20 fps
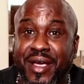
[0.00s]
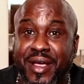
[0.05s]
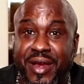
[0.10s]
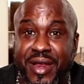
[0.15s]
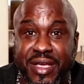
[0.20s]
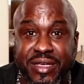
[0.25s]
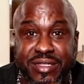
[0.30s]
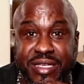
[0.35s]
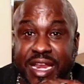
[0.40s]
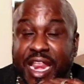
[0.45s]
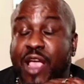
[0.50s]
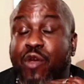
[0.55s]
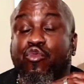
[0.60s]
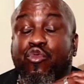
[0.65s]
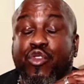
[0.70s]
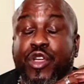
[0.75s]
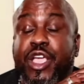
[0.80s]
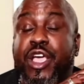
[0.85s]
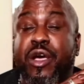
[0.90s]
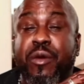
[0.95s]
They say that
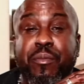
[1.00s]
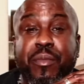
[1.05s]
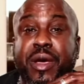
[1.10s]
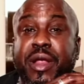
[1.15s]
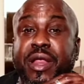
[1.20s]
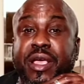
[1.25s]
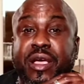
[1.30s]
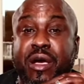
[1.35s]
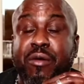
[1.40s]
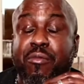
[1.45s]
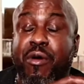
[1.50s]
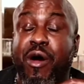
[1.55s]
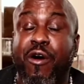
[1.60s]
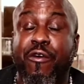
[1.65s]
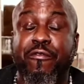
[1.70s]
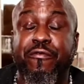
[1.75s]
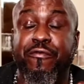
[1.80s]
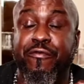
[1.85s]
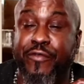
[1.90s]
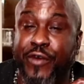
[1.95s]
re-up money come
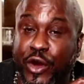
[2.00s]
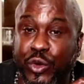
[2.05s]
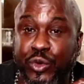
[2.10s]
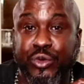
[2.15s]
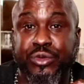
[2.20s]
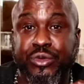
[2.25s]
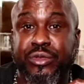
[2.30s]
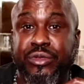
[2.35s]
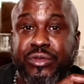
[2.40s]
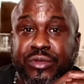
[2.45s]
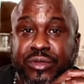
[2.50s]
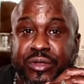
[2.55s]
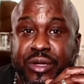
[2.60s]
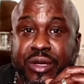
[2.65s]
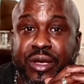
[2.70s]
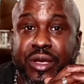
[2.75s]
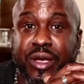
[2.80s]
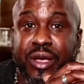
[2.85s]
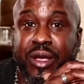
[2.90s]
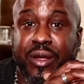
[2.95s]
off first.
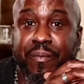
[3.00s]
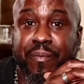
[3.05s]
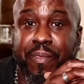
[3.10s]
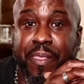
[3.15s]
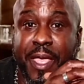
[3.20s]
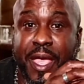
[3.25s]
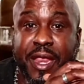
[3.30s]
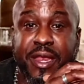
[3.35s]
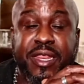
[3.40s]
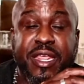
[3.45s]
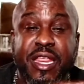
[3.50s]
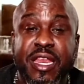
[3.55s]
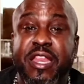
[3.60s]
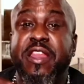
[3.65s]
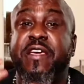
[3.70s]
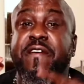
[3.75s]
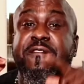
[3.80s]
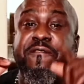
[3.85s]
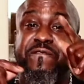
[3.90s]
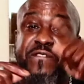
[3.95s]
And then
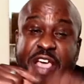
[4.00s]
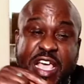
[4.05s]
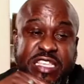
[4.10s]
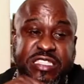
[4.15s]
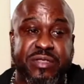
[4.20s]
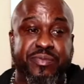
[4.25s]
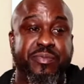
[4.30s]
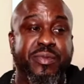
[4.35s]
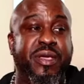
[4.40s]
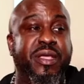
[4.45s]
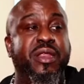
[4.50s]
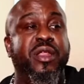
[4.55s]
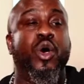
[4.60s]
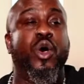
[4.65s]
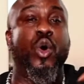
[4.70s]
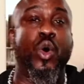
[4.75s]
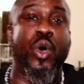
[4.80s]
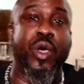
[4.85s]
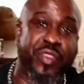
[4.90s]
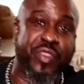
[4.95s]
an investment
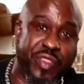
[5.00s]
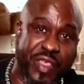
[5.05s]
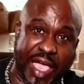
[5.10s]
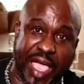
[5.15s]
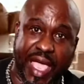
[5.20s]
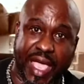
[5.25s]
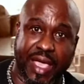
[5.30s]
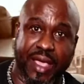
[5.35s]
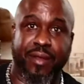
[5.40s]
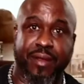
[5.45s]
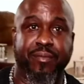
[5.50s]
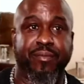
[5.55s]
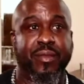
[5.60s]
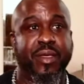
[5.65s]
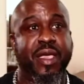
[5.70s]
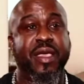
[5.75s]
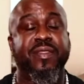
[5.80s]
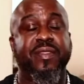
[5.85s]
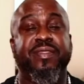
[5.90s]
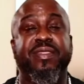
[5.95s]
on that.
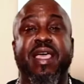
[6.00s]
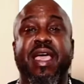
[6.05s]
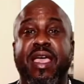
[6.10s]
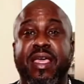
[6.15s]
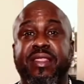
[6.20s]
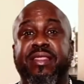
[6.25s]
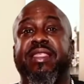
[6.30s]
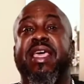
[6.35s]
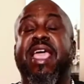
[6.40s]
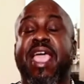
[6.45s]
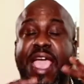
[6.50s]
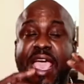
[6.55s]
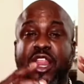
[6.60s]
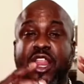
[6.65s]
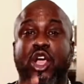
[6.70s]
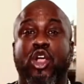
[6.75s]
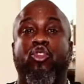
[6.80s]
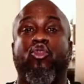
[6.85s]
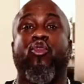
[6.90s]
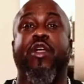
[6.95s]
That they had
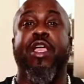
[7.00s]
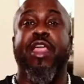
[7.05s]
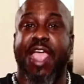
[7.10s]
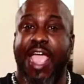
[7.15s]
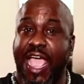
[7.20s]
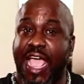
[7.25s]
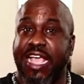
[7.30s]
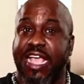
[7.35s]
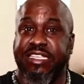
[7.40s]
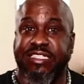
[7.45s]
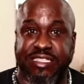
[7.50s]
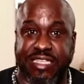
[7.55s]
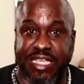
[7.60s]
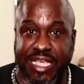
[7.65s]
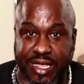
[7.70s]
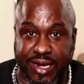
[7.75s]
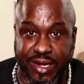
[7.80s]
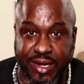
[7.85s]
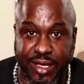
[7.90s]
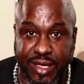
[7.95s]
a great
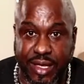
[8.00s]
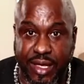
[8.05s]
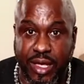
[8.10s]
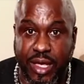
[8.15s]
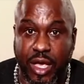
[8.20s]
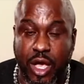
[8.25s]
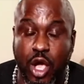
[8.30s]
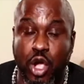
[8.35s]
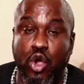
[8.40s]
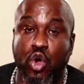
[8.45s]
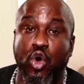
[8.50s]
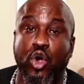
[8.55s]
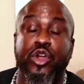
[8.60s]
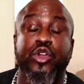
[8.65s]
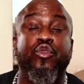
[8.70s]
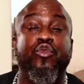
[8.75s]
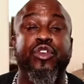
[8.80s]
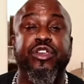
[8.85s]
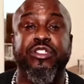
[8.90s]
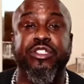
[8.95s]
asset. According
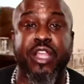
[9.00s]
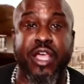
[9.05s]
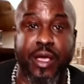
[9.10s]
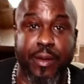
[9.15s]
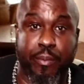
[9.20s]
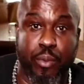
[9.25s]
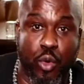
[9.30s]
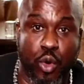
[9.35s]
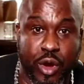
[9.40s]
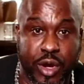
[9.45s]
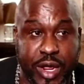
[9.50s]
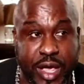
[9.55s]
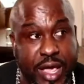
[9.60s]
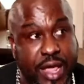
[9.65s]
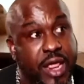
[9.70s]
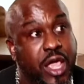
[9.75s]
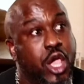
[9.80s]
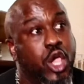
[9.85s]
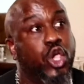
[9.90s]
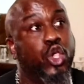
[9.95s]
to Rich Dad Poor
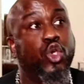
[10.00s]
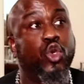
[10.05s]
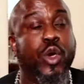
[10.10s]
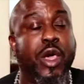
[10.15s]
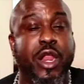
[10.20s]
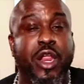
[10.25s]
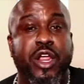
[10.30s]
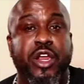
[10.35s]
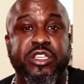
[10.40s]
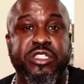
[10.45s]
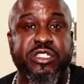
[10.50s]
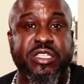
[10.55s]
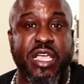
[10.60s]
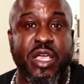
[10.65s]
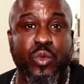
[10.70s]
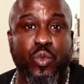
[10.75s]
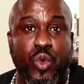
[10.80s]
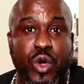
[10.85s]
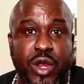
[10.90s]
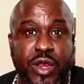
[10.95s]
Dad, you got to
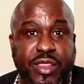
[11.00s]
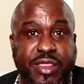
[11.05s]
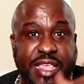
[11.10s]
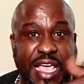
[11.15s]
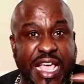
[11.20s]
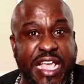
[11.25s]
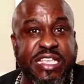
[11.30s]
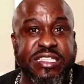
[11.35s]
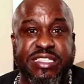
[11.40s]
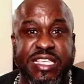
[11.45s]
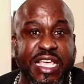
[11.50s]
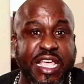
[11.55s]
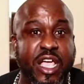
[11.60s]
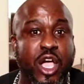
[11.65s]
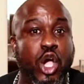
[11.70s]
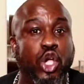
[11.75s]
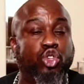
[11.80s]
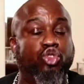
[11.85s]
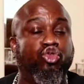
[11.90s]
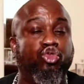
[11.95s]
understand what they say
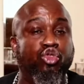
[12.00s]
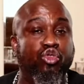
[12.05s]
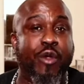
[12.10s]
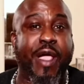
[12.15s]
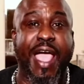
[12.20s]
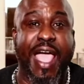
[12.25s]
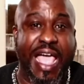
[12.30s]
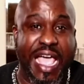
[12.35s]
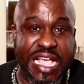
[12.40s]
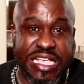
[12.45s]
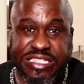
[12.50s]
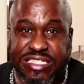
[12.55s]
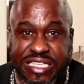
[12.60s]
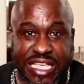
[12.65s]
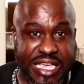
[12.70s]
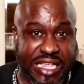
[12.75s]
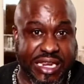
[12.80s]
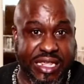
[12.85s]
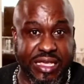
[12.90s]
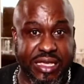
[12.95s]
a true
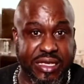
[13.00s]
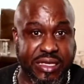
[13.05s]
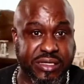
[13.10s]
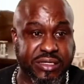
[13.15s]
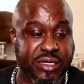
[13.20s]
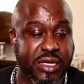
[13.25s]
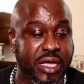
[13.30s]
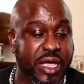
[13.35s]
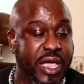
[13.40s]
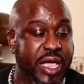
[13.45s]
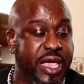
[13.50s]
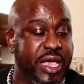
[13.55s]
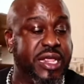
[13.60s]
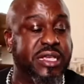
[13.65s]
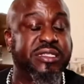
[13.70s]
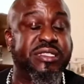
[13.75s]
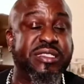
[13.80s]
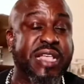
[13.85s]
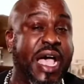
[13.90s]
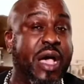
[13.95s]
asset is. And
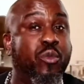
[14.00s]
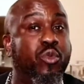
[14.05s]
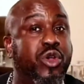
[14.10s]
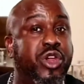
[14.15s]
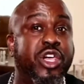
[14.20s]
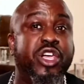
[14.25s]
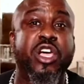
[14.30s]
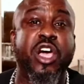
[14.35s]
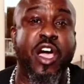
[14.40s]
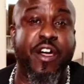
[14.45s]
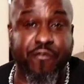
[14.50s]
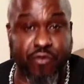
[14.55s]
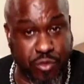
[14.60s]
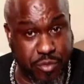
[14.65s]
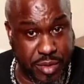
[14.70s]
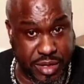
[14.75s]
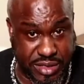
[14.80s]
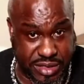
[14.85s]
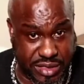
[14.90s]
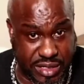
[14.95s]
it's not what the
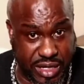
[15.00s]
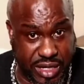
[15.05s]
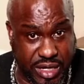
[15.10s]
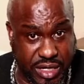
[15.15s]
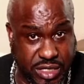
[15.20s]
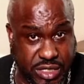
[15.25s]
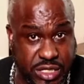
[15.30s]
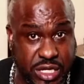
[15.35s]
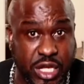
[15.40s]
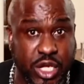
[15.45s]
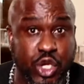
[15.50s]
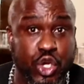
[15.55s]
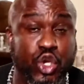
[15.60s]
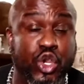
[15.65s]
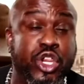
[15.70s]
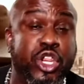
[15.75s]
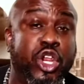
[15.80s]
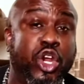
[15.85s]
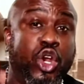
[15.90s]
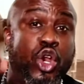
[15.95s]
government says. You
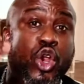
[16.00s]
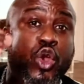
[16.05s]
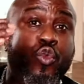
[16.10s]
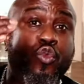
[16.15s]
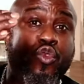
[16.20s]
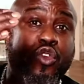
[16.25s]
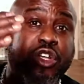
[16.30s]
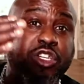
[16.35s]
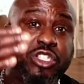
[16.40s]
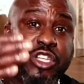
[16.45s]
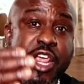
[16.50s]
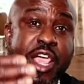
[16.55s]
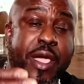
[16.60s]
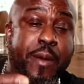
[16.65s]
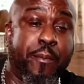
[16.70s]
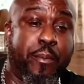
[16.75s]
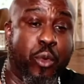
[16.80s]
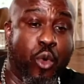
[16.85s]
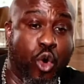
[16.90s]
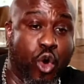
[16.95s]
need to learn Rich
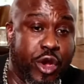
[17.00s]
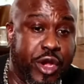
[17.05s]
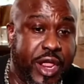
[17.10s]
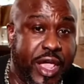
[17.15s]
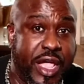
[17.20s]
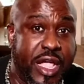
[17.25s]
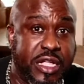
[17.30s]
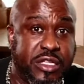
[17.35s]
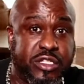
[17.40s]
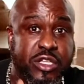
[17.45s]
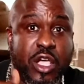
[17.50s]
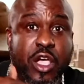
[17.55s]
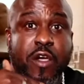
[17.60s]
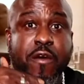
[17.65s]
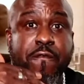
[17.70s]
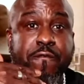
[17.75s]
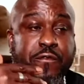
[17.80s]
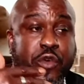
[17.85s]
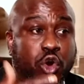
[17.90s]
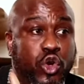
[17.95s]
Dad Poor Dad's
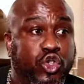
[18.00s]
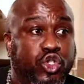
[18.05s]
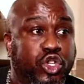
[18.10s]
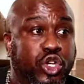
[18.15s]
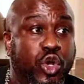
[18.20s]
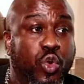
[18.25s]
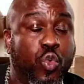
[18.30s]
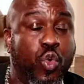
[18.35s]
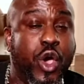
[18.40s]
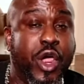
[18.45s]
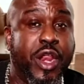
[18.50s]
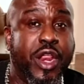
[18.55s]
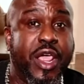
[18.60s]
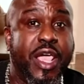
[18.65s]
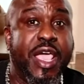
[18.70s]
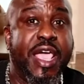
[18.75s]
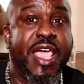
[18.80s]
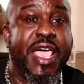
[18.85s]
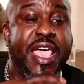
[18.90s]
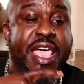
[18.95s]
version of what
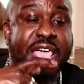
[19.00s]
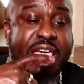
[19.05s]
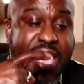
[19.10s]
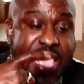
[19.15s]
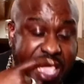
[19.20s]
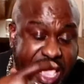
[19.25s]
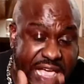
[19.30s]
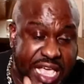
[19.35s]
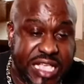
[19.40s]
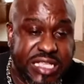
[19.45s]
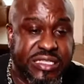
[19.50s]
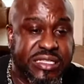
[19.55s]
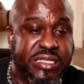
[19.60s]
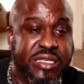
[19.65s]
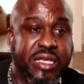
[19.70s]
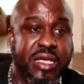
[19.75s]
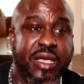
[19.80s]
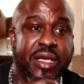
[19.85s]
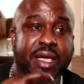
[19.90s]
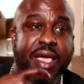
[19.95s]
his
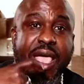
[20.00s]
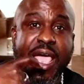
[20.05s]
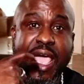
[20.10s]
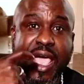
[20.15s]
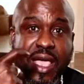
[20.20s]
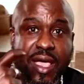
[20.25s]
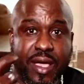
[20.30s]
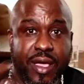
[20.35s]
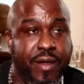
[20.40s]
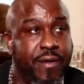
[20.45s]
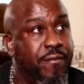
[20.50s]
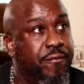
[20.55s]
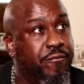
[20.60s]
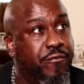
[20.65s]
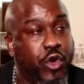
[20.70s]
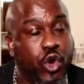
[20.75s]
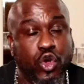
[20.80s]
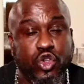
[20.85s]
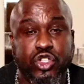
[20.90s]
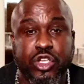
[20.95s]

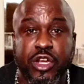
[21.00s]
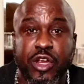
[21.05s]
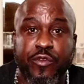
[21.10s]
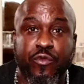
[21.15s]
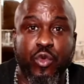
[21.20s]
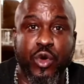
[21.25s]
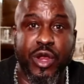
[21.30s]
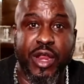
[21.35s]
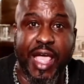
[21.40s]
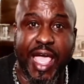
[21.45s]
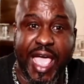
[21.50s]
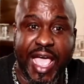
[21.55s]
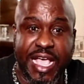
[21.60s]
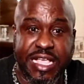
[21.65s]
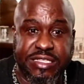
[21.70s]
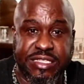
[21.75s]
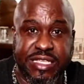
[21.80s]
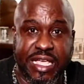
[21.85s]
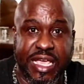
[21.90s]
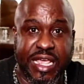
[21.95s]
version of what an
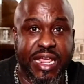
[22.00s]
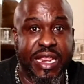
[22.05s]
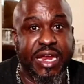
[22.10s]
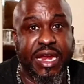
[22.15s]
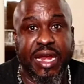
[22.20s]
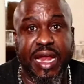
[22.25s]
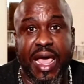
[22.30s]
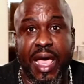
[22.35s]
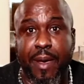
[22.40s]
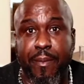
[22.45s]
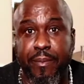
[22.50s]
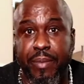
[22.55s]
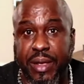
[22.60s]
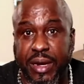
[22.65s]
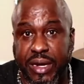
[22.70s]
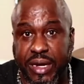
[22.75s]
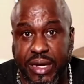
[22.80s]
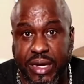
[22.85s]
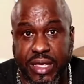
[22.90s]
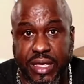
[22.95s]
asset and a
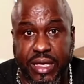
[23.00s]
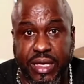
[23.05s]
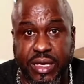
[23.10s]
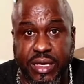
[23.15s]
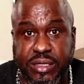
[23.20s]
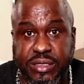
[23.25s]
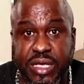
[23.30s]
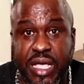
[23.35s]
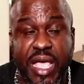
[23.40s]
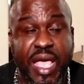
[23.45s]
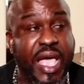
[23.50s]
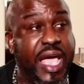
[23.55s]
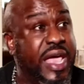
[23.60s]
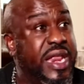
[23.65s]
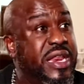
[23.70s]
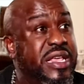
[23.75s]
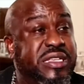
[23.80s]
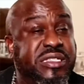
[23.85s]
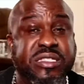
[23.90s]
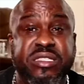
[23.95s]
liability is.
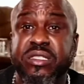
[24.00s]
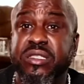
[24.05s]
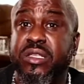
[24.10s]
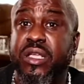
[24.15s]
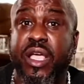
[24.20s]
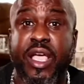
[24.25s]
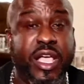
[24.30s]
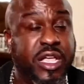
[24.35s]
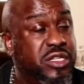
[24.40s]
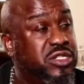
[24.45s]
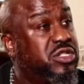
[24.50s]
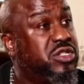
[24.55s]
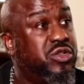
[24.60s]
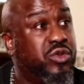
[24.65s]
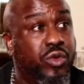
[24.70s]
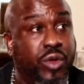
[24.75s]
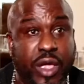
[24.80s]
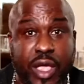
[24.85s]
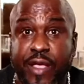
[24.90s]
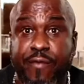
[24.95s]
And if
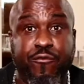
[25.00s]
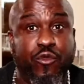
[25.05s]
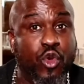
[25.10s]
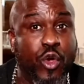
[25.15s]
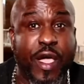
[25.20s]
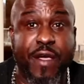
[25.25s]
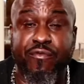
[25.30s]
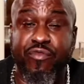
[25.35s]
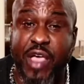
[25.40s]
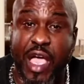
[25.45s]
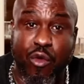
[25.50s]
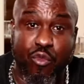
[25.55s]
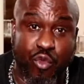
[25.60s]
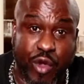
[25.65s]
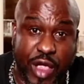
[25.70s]
you have not